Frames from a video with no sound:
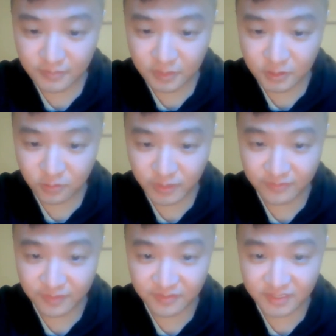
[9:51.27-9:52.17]

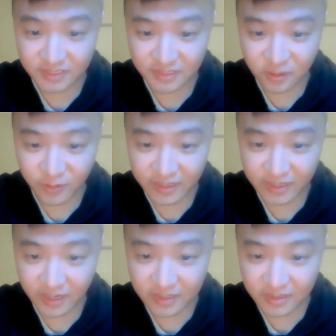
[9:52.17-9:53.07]
2015. Okay,
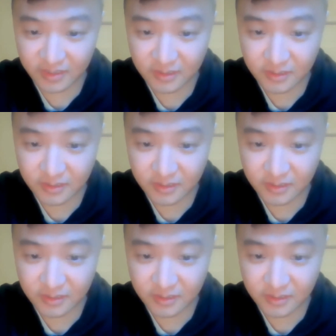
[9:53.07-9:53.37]
got it.